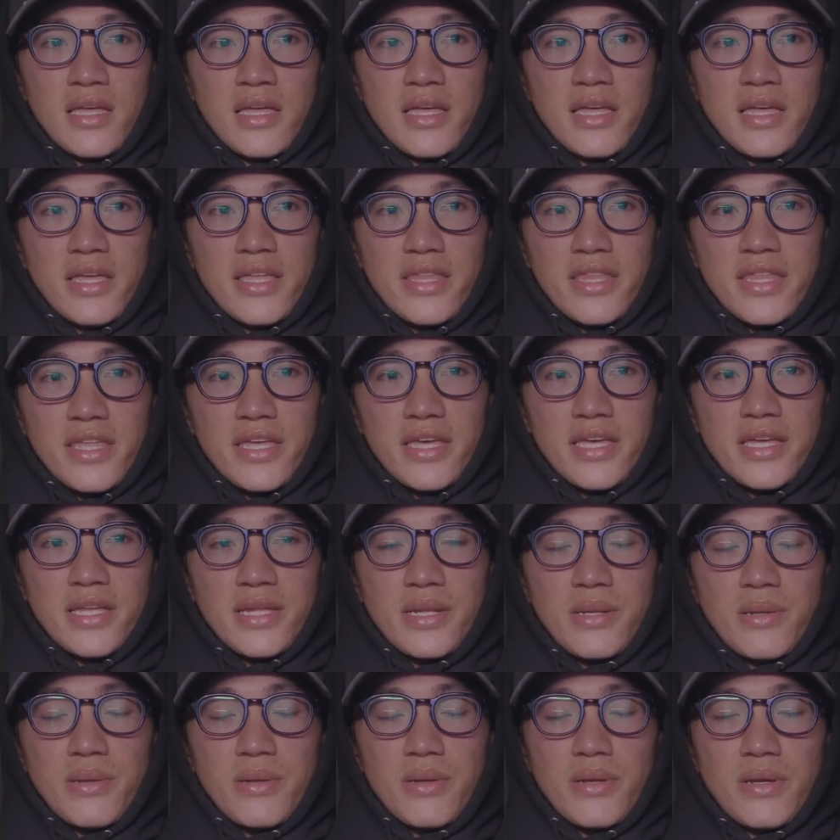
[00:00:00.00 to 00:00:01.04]
and
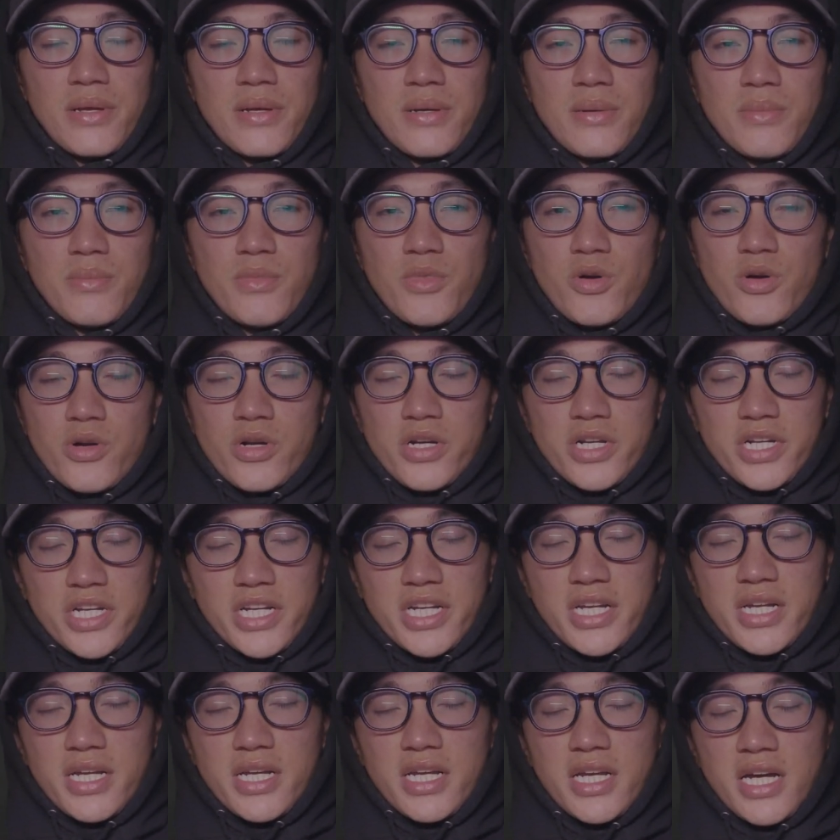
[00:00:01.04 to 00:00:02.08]
then more
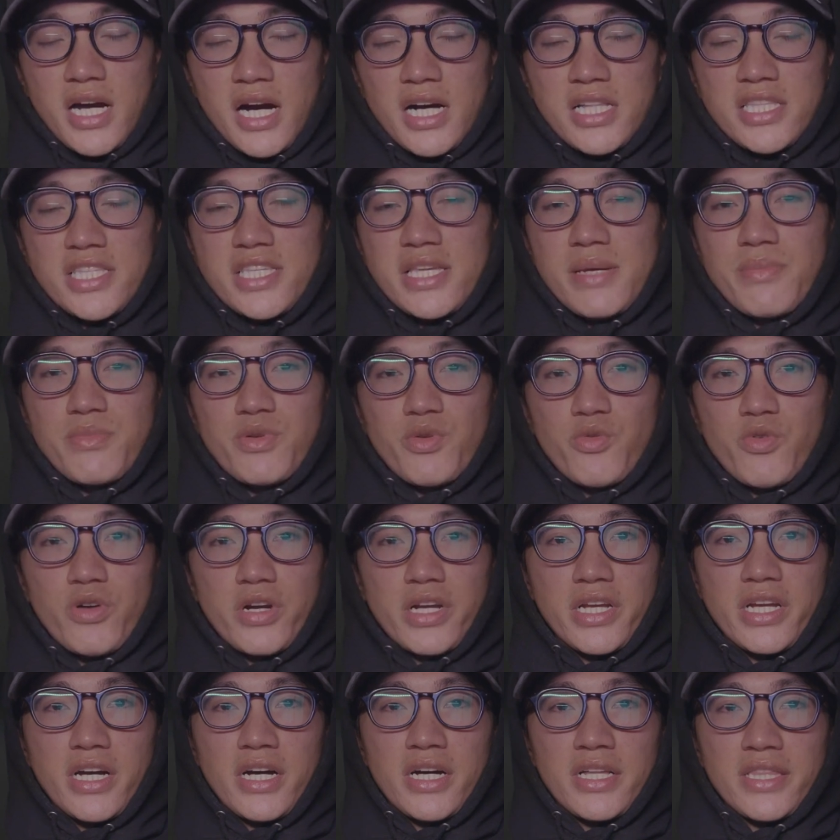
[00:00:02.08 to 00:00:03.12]
concept
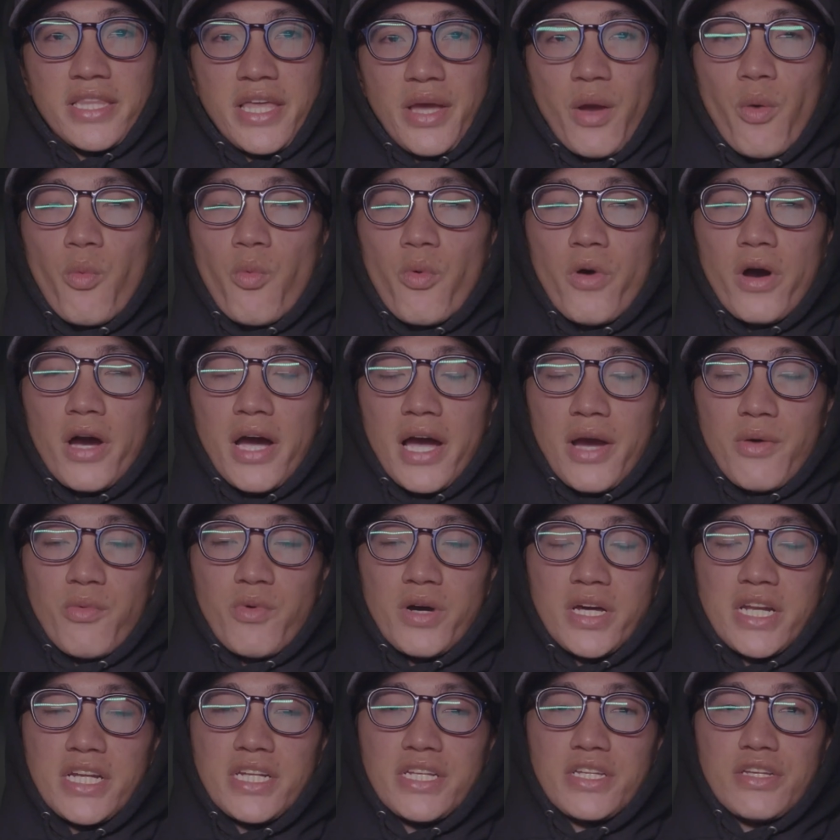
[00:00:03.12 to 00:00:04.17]
work on like what I
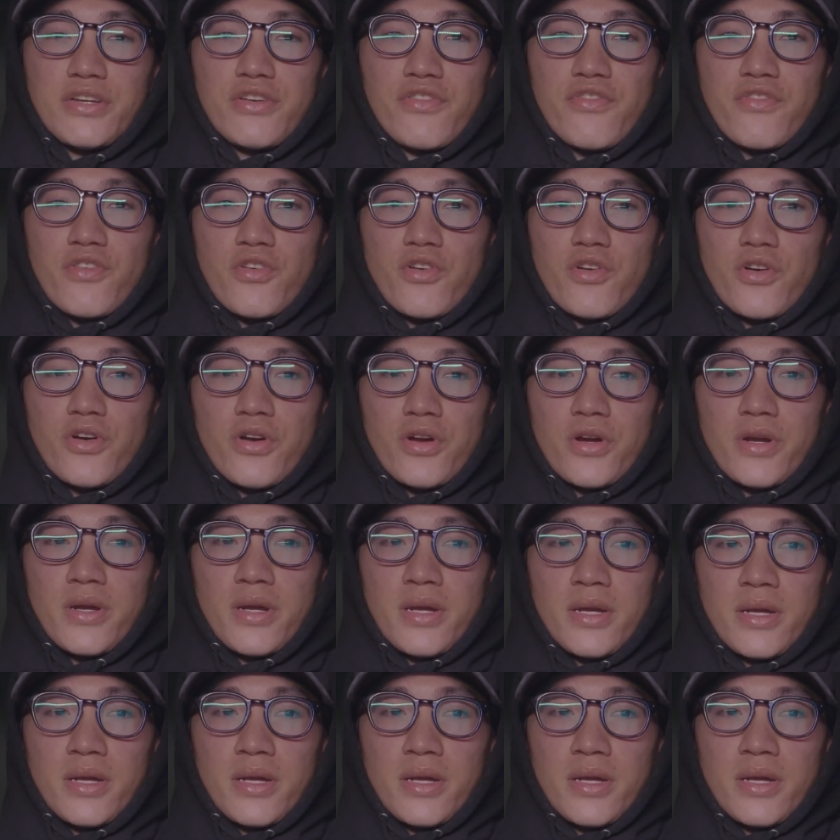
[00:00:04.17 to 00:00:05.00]
want to do for